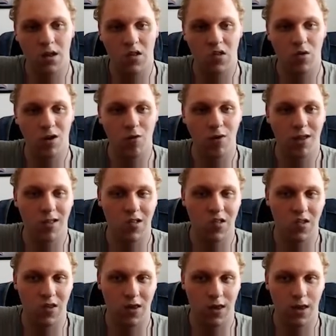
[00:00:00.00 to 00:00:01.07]
So now you can
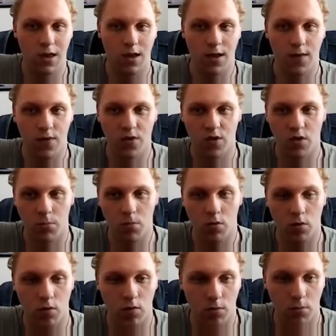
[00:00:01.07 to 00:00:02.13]
see, and this is
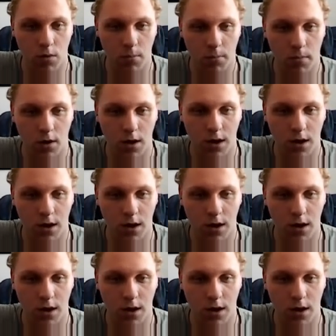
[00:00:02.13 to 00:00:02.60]
important to remember,